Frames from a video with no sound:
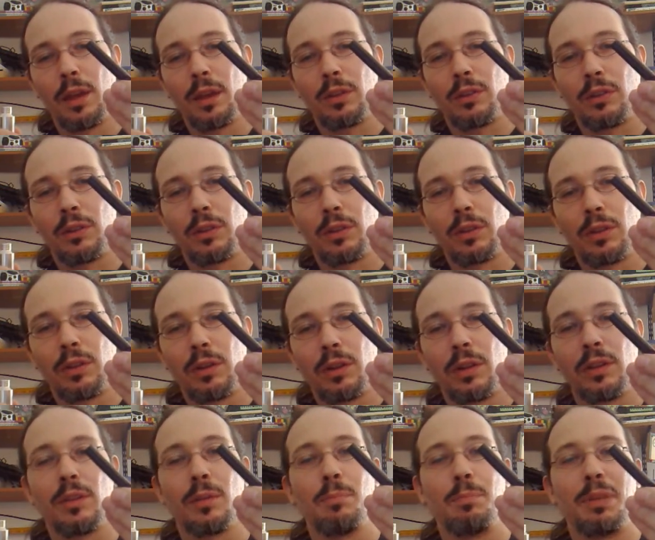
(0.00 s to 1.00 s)
This
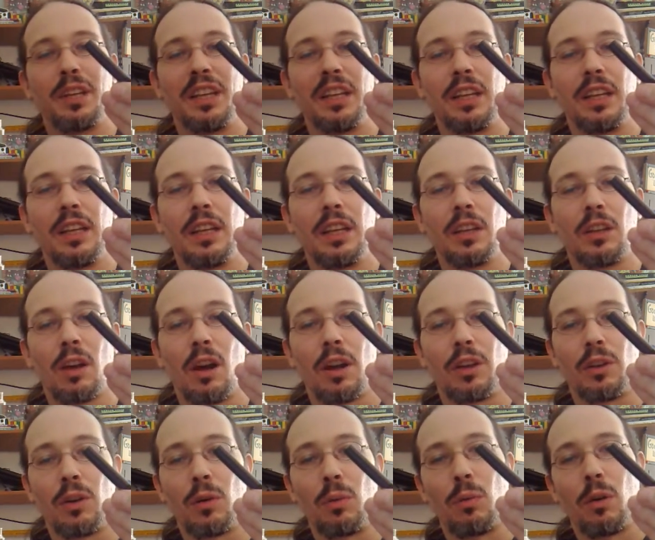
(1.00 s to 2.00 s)
is a BE
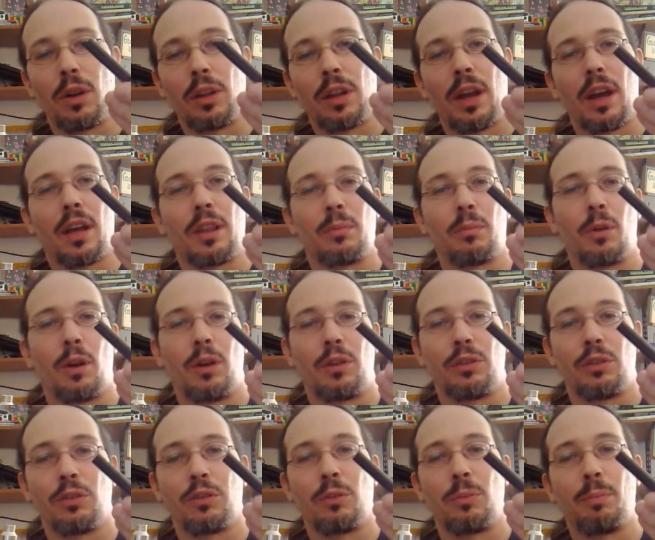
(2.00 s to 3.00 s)
901
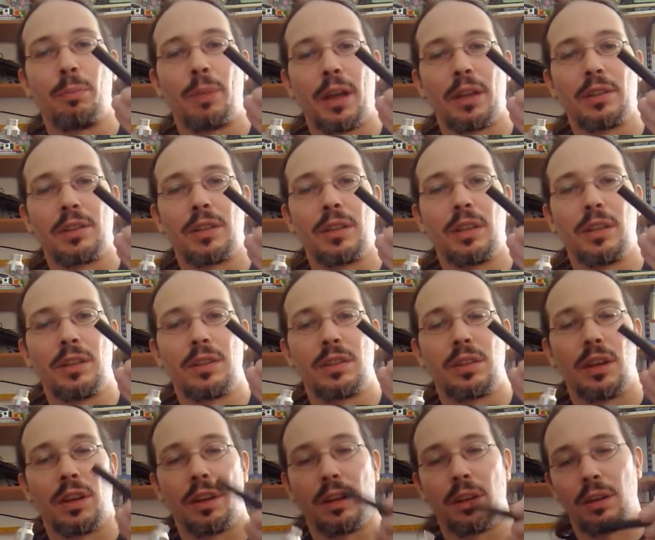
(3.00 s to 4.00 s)
atomizer from Best
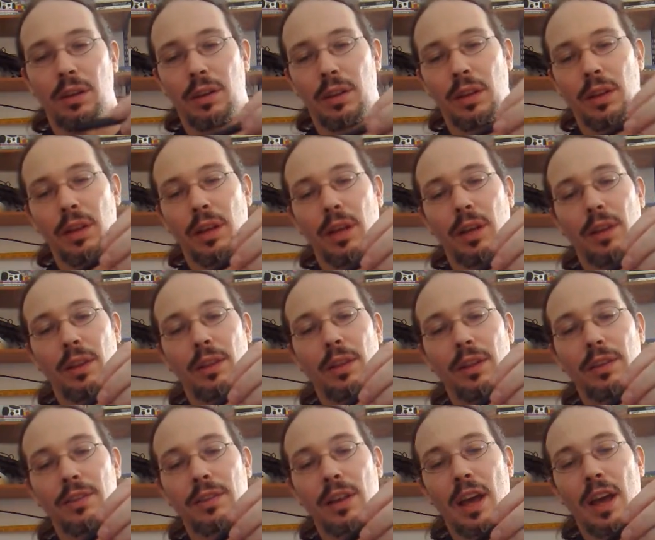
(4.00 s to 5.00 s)
E-Cig.
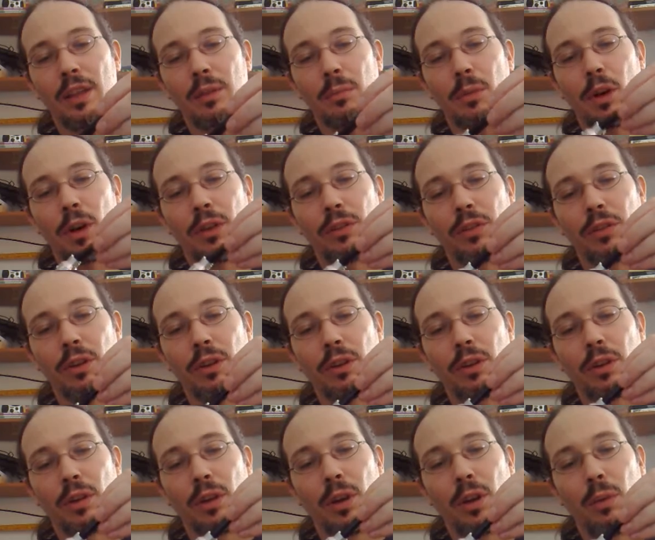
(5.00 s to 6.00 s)
This
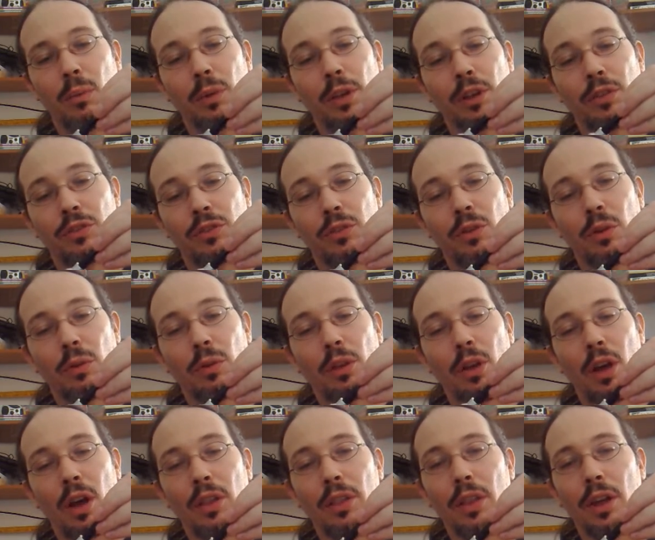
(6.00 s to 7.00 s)
atomizer, when I screw
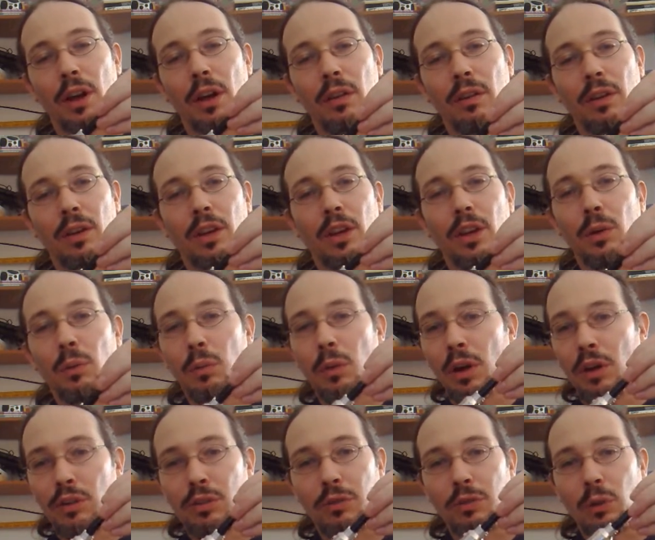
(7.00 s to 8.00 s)
it on there, it
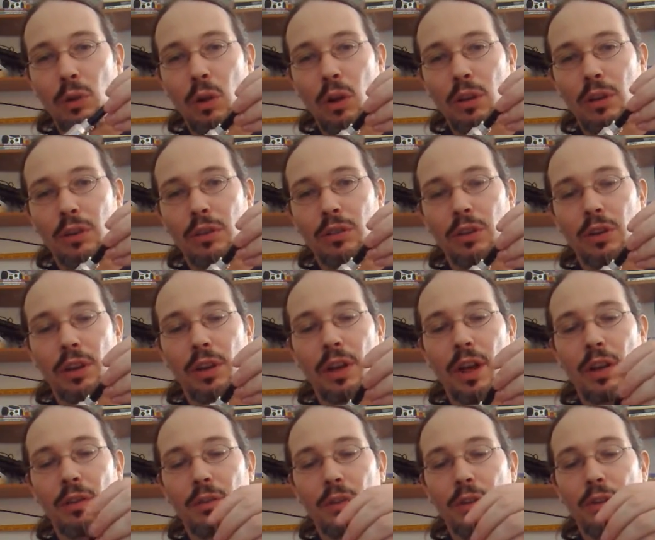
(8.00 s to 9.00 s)
works
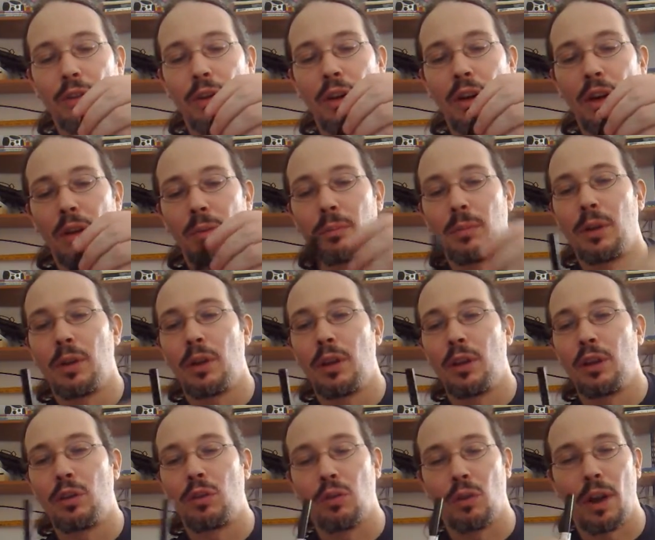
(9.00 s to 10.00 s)
flawlessly every time.
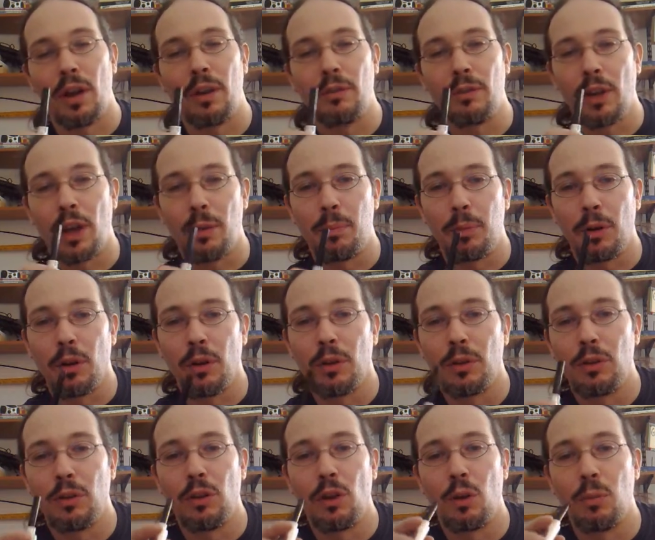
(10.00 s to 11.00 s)
Great
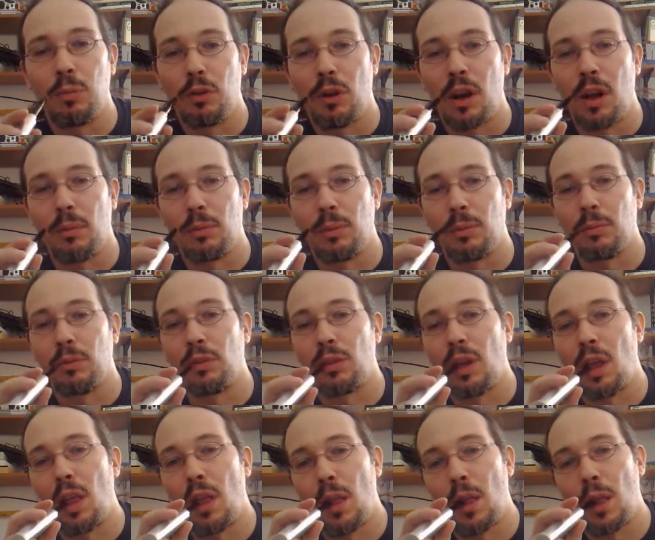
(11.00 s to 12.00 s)
vapor, no
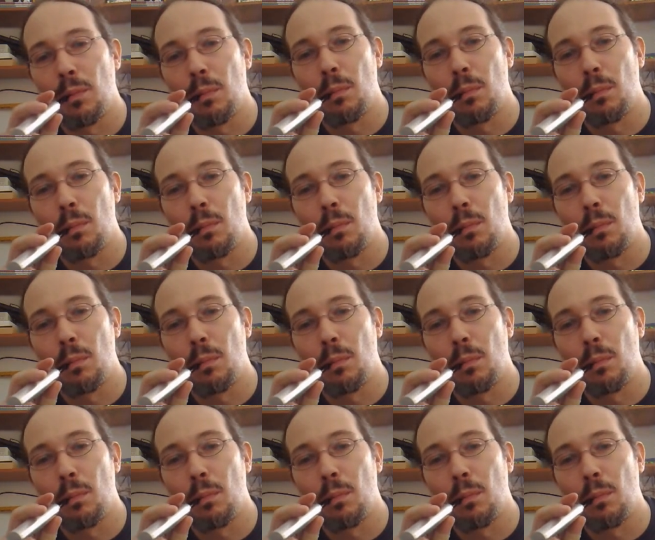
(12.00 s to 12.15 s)
problems.